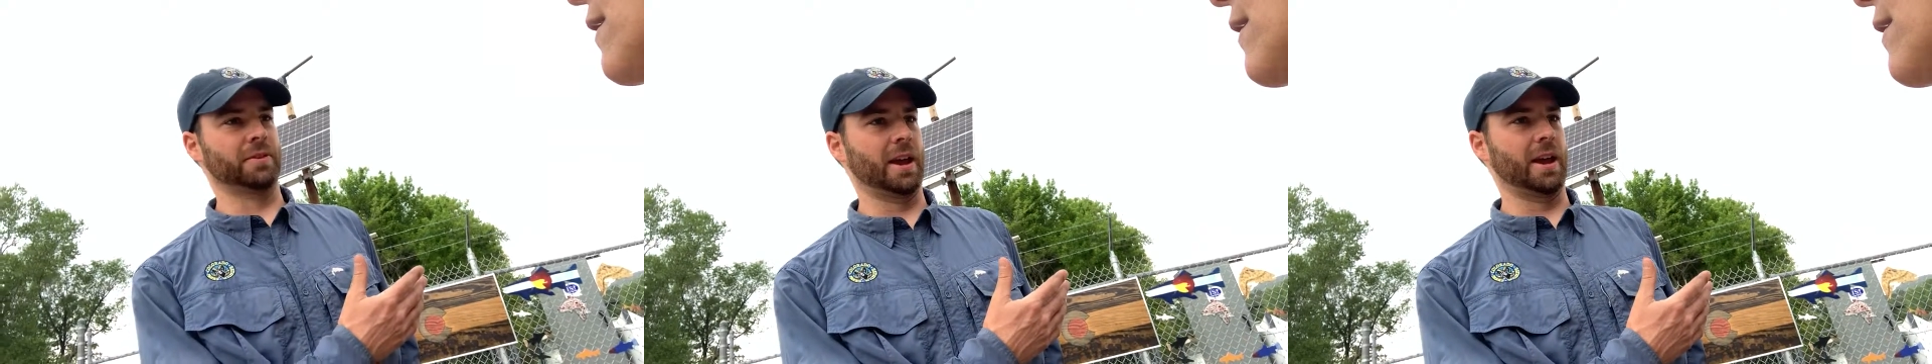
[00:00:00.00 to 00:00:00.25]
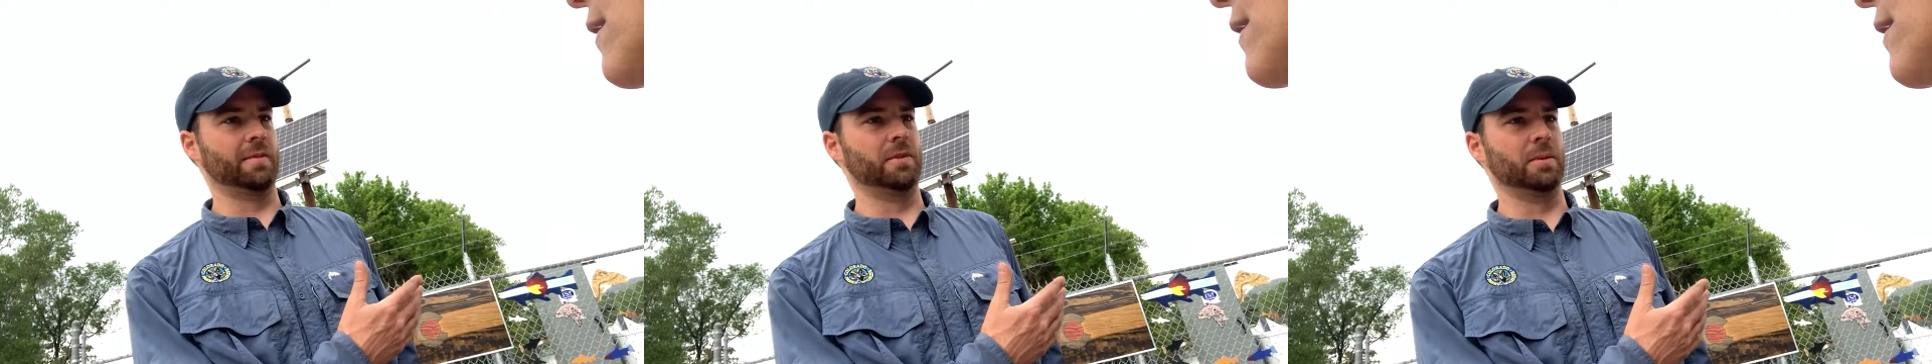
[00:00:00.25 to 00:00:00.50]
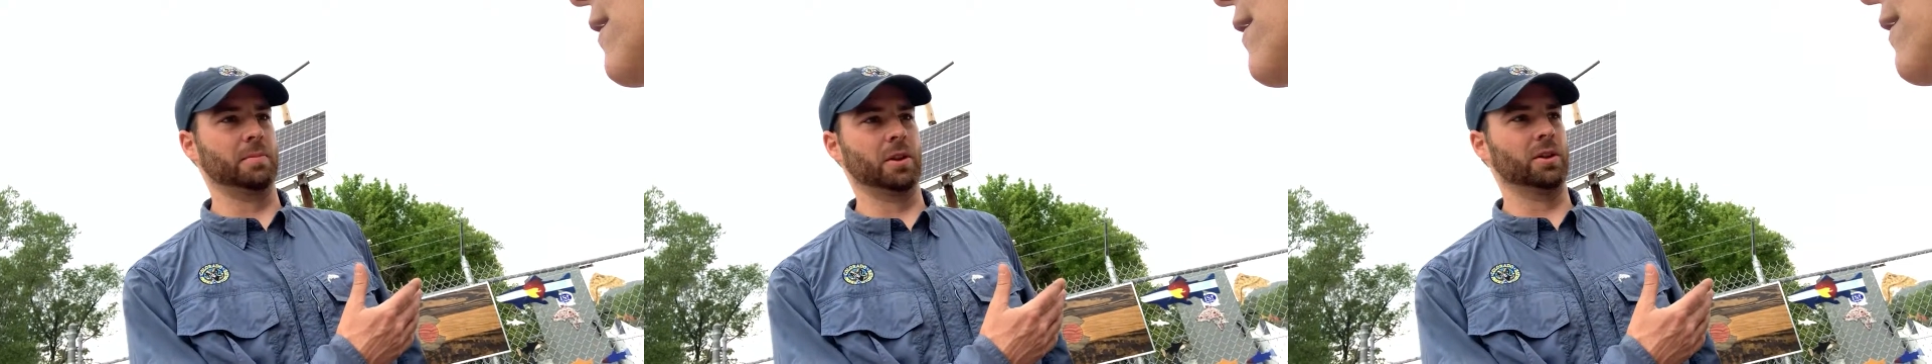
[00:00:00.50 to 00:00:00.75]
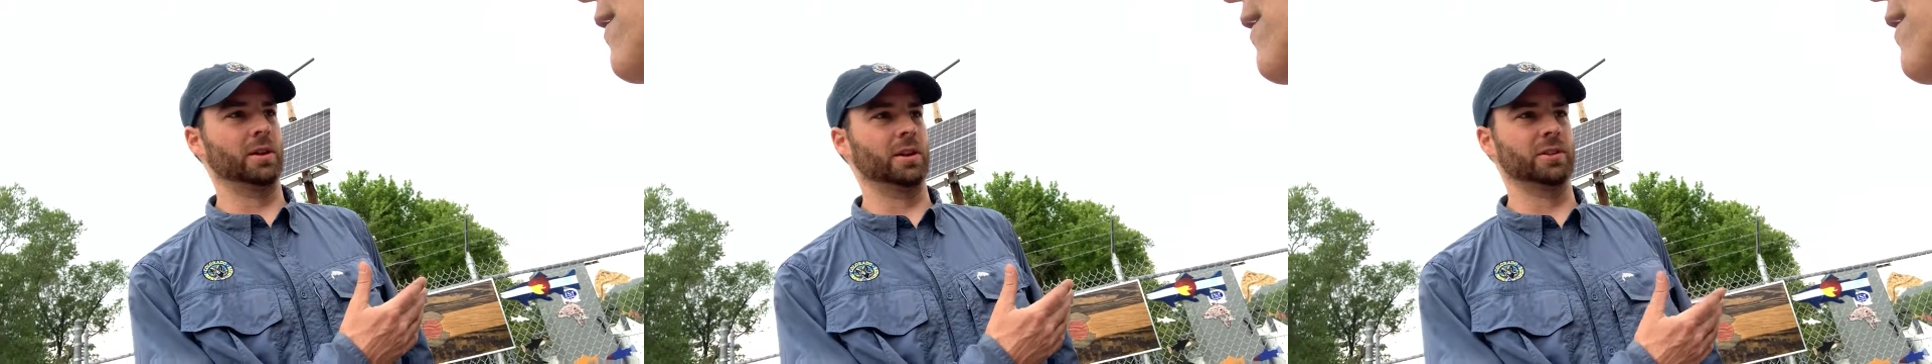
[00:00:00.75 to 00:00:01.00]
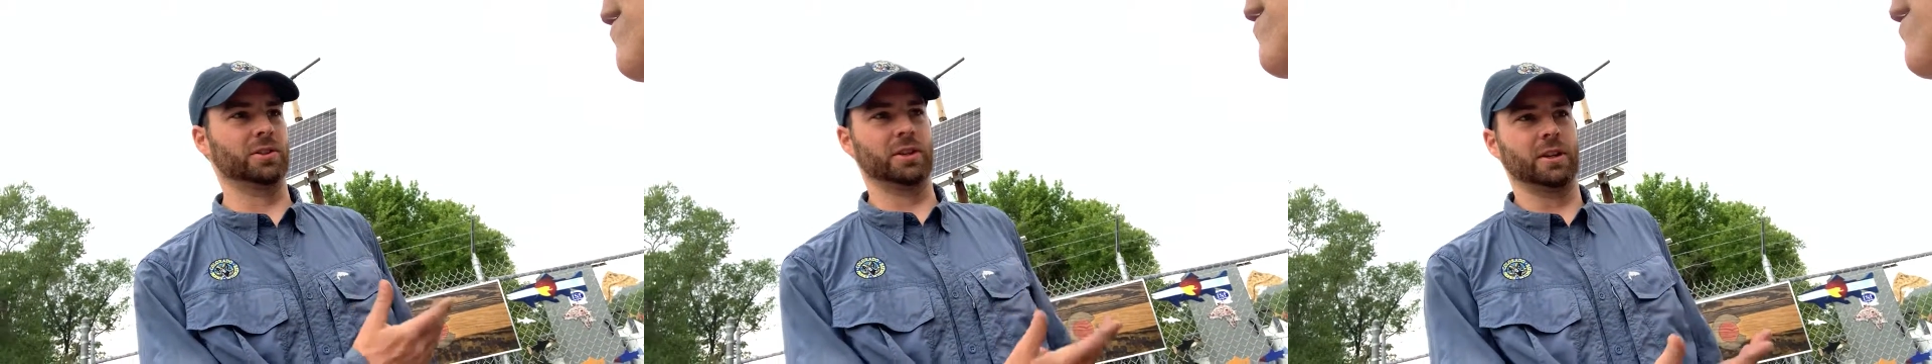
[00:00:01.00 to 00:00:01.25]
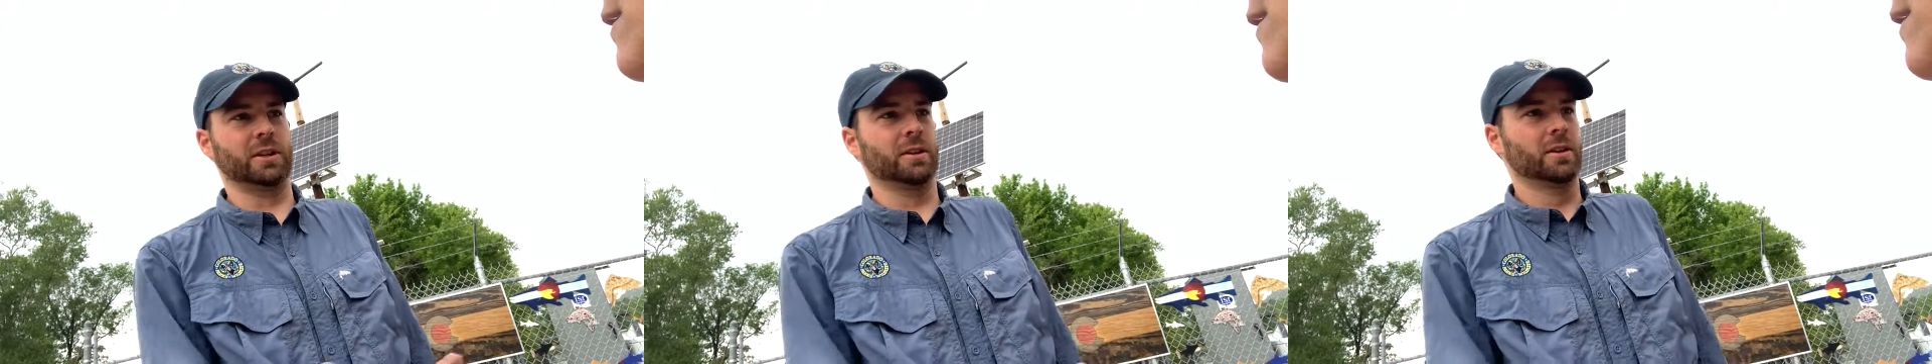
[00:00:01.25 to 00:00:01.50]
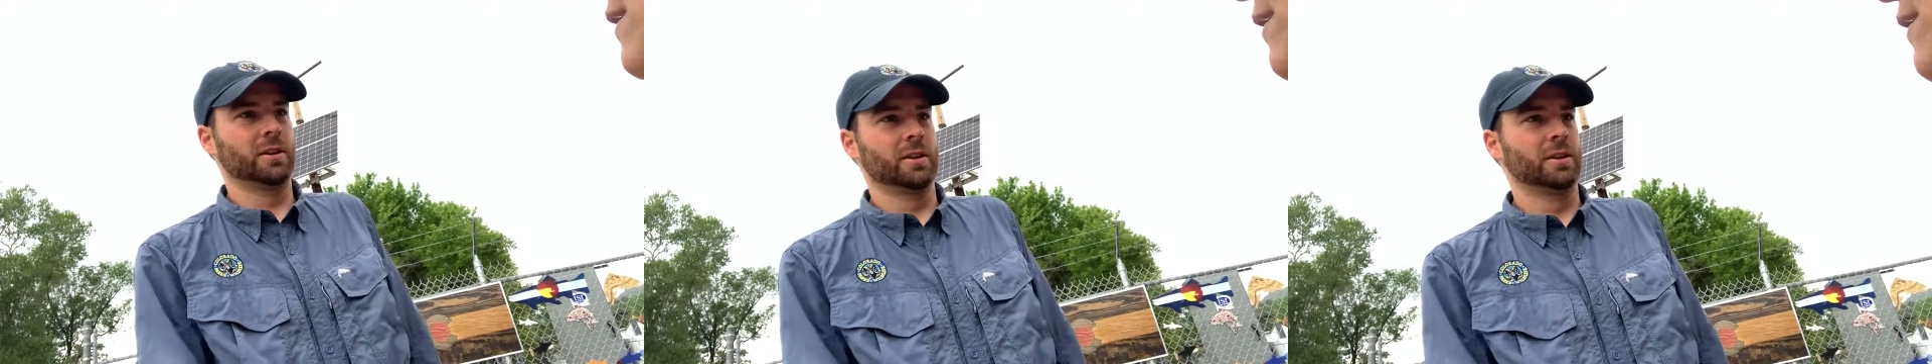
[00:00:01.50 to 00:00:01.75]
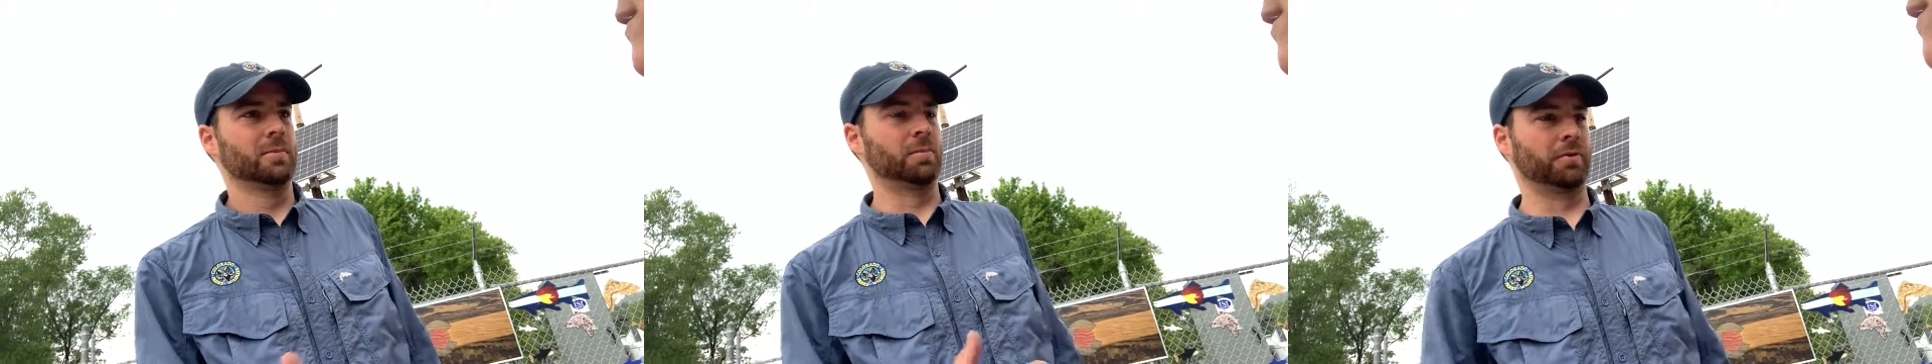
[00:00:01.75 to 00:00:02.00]
they have the ability to seek
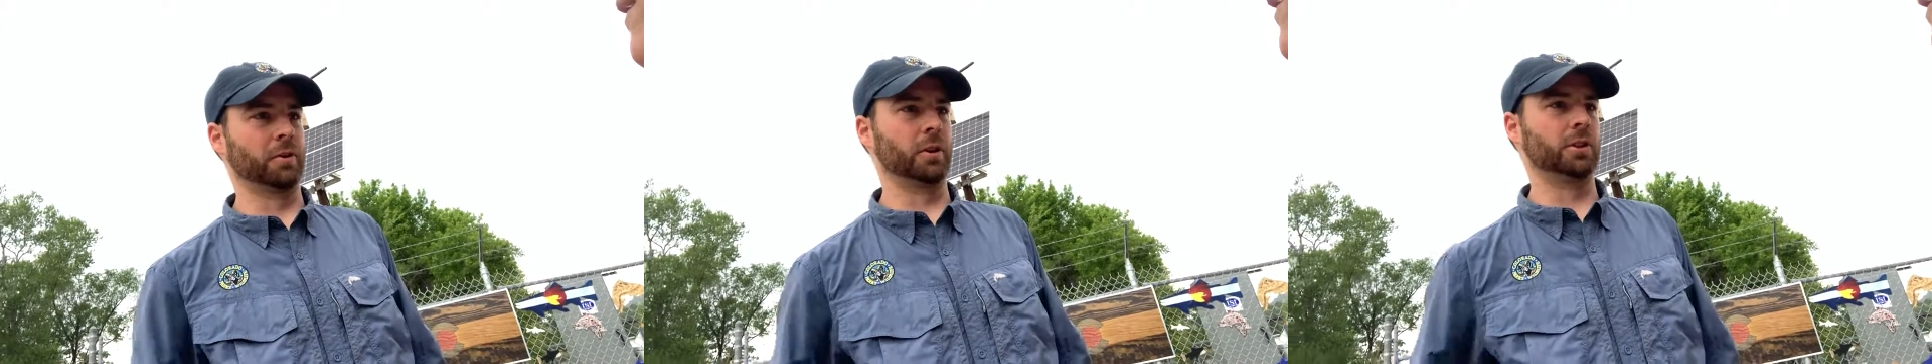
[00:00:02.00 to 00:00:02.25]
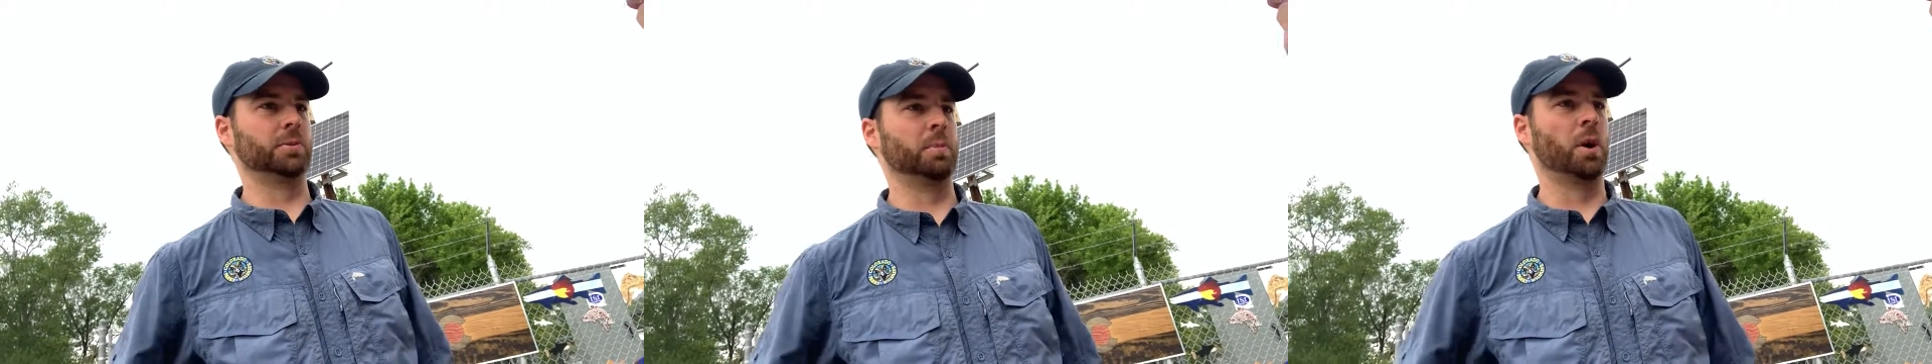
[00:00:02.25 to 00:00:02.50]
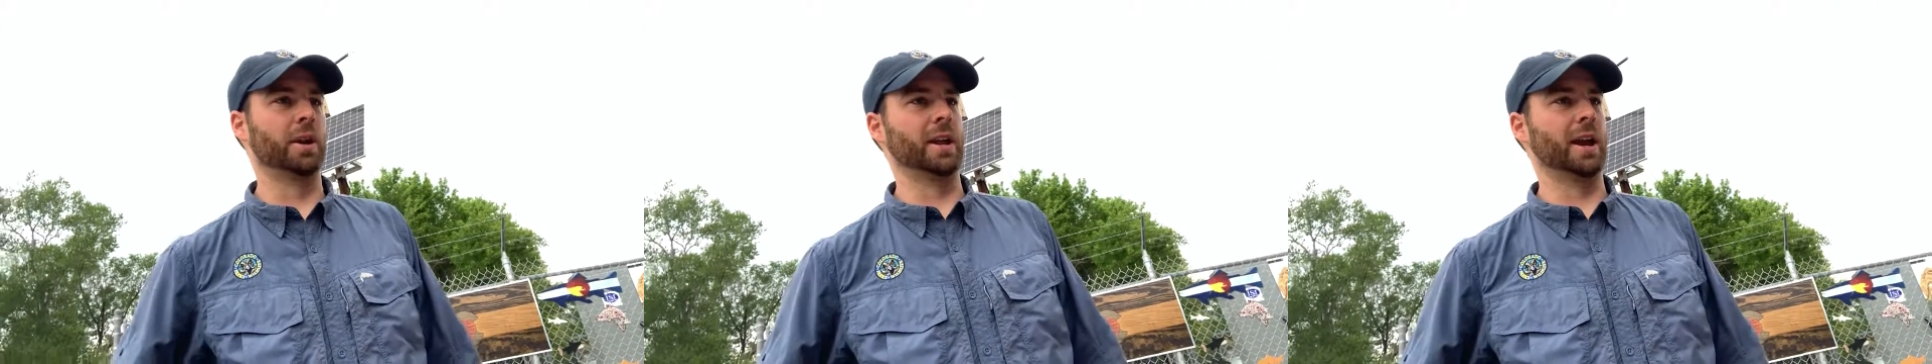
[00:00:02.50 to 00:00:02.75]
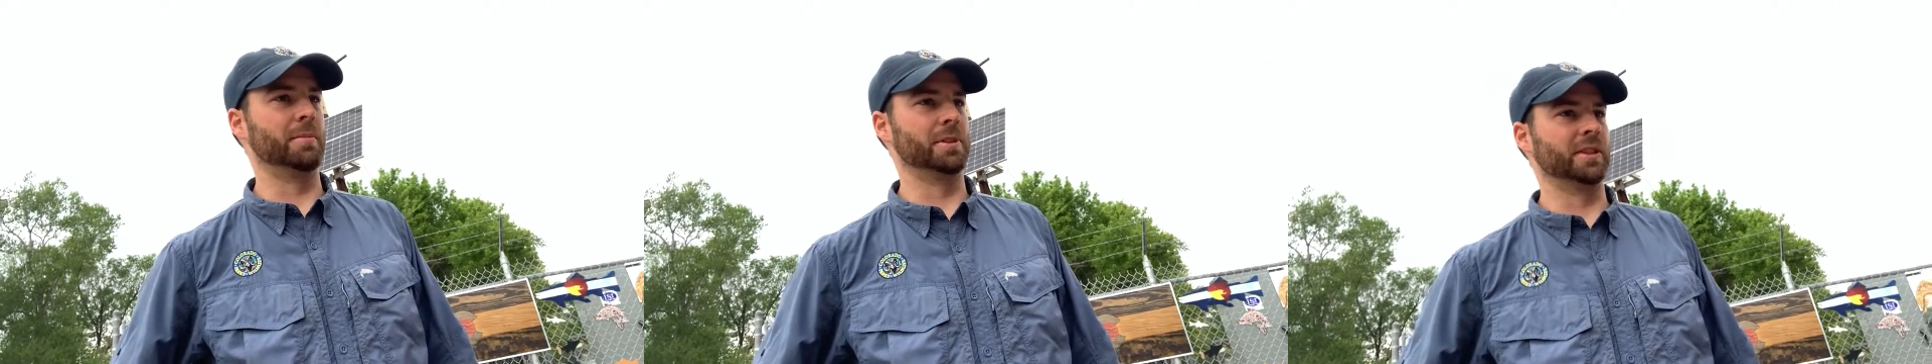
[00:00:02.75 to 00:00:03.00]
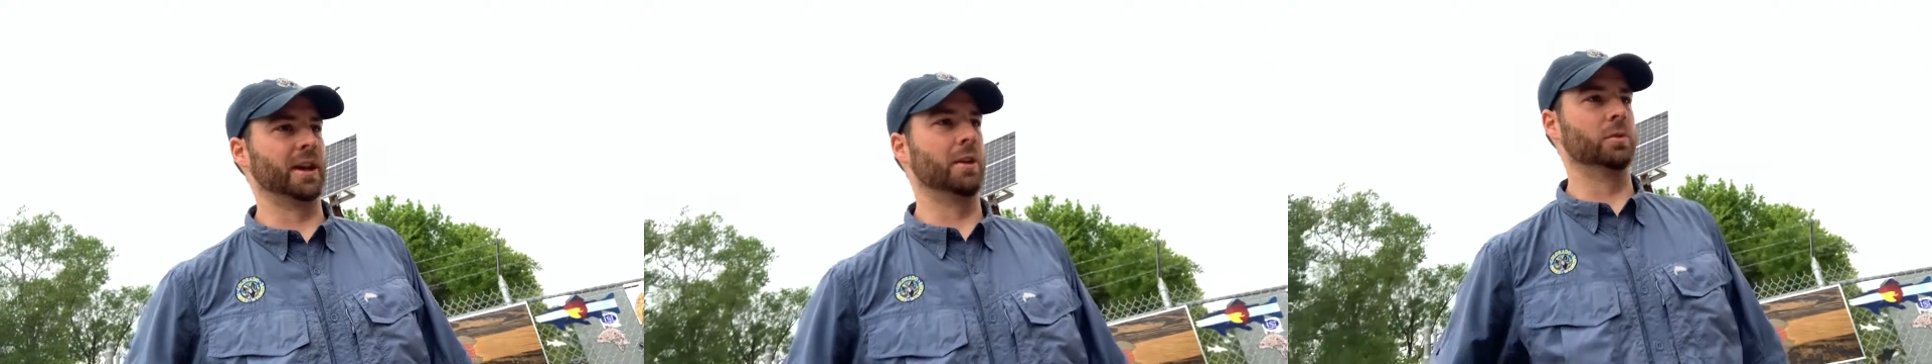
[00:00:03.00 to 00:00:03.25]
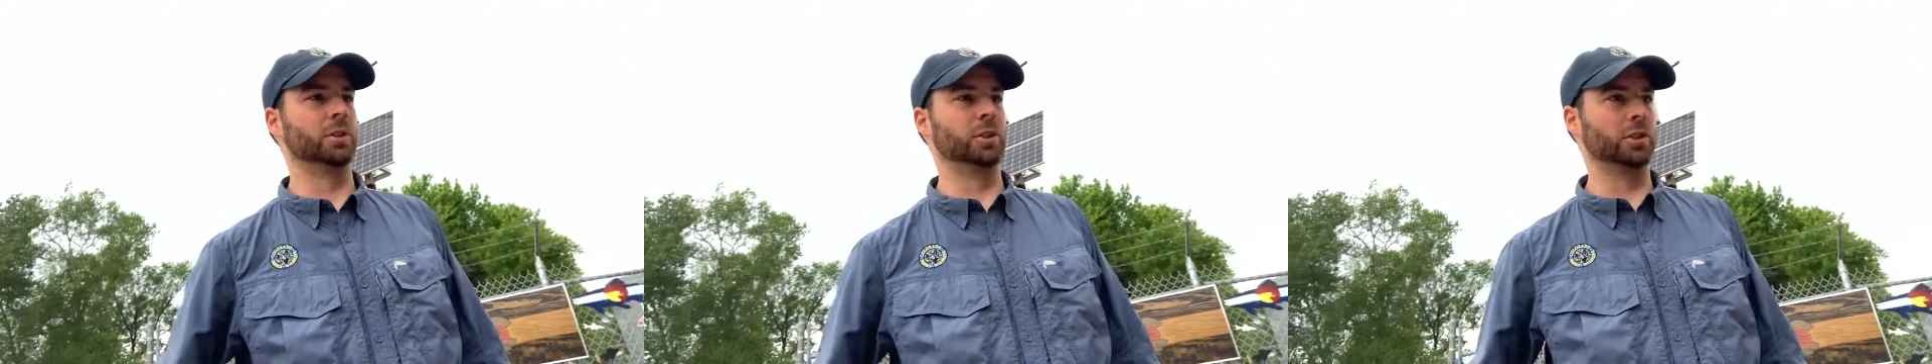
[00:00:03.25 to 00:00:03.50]
preferred spawning habitat, which